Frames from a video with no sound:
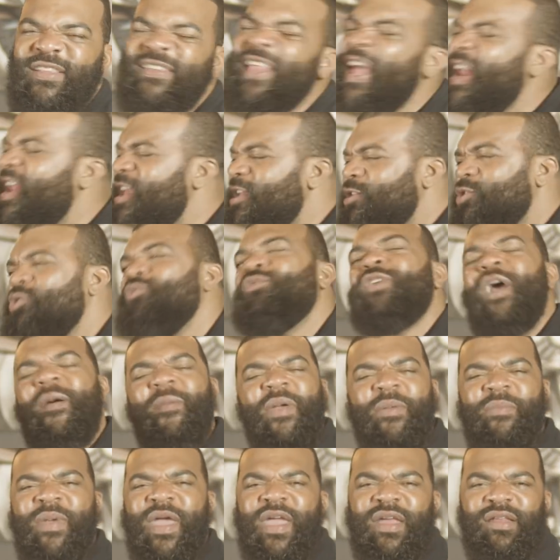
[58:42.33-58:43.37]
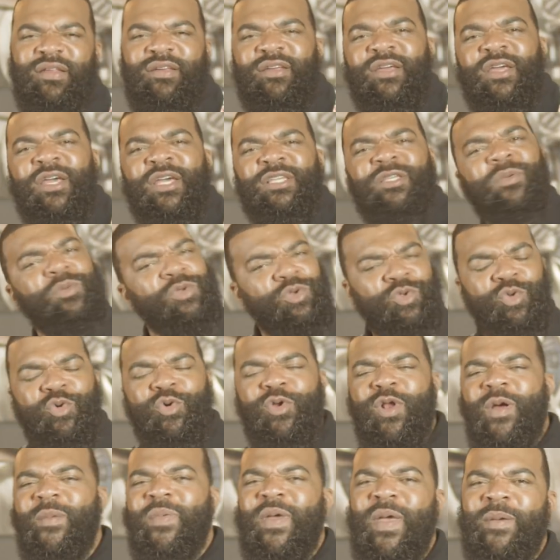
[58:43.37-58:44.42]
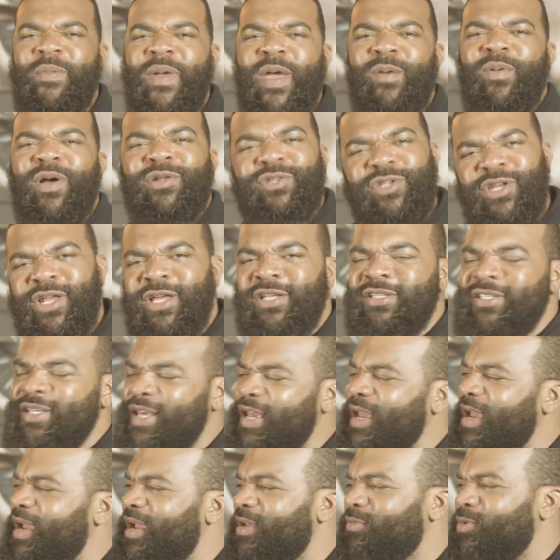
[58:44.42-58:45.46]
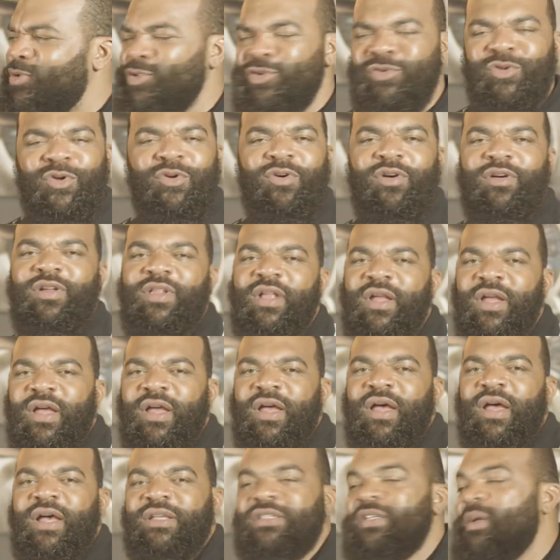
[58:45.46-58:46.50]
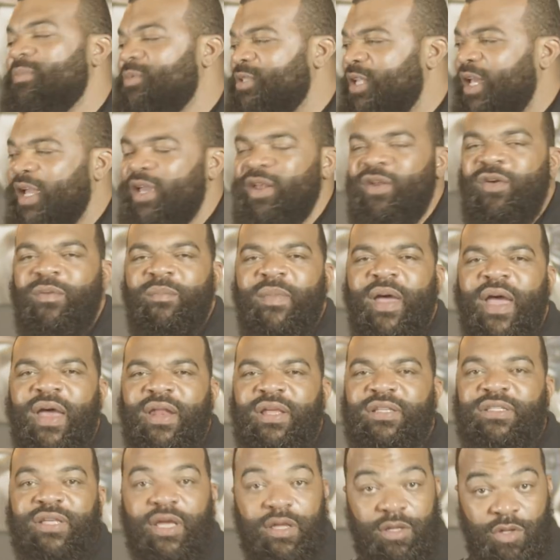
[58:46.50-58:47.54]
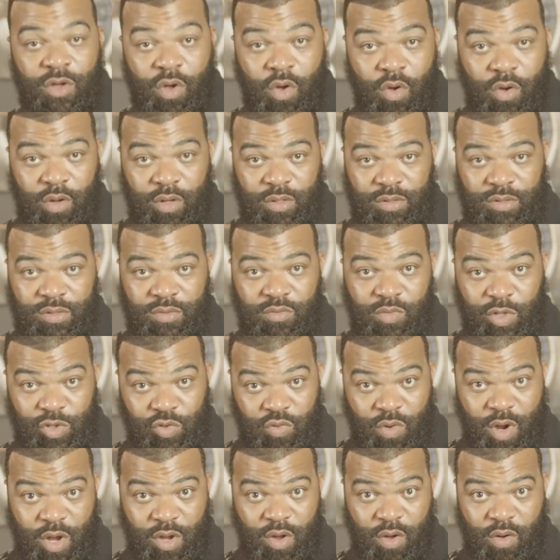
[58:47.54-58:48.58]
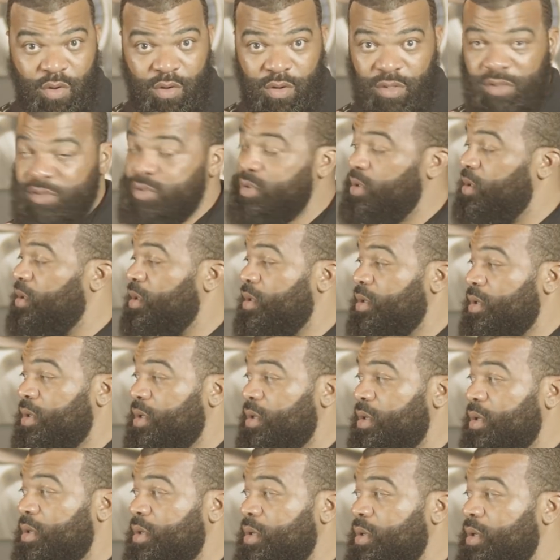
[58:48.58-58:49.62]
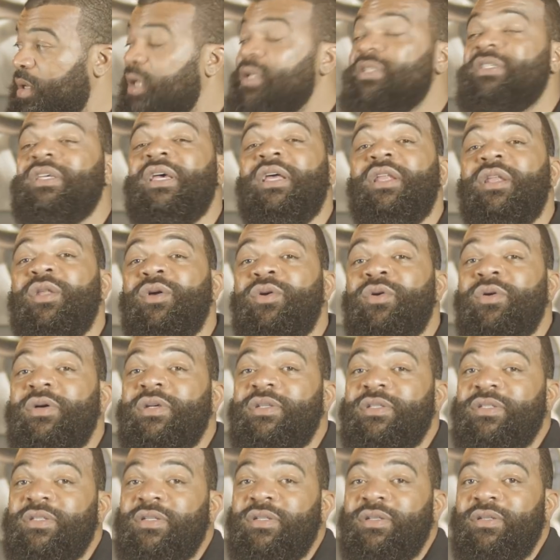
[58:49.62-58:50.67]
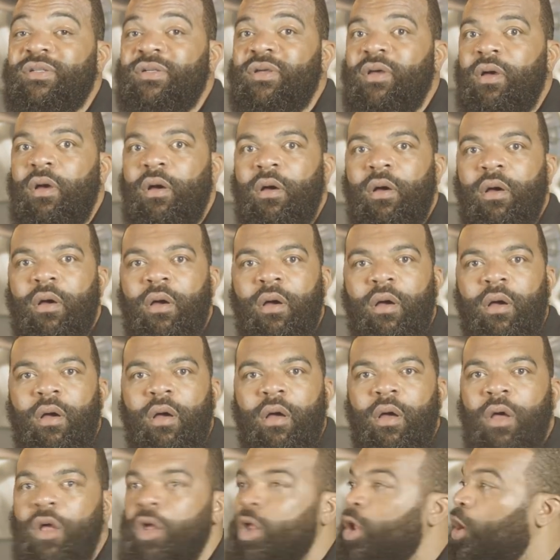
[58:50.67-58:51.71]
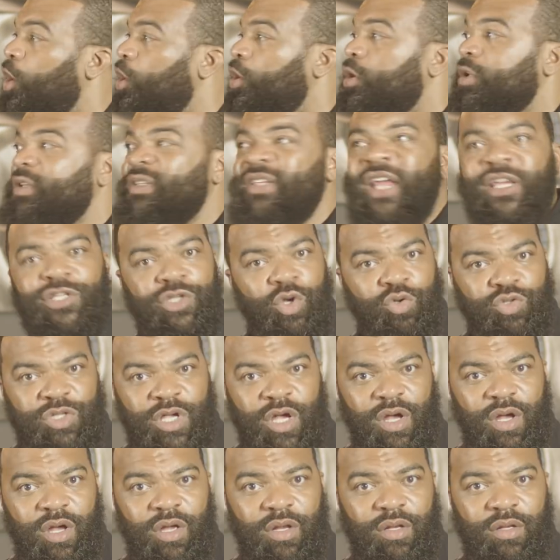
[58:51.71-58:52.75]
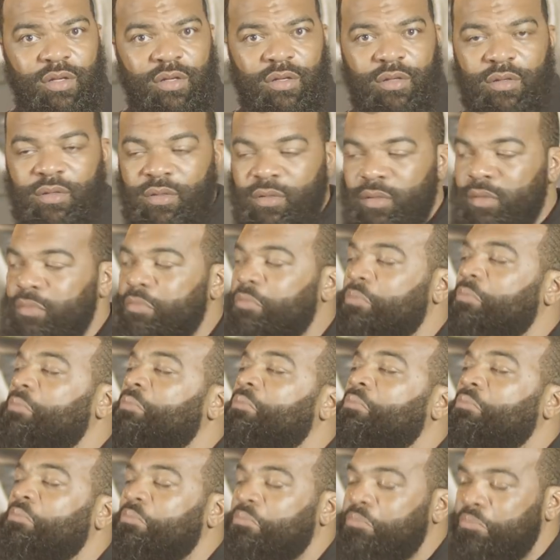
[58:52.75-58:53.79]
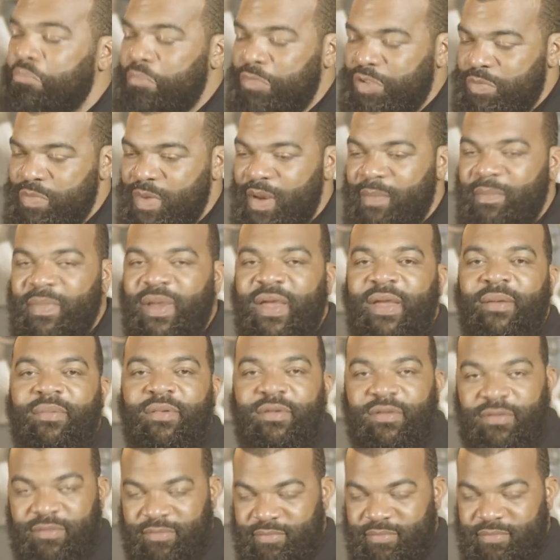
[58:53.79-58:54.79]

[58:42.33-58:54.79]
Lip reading: That is you coming, man. Say, what you doing up here, man, watching these kids? What you doing? I said, I'm checking on mine. He said, yours? Which one yours? I said, Lewis. That's your son? It's my baby.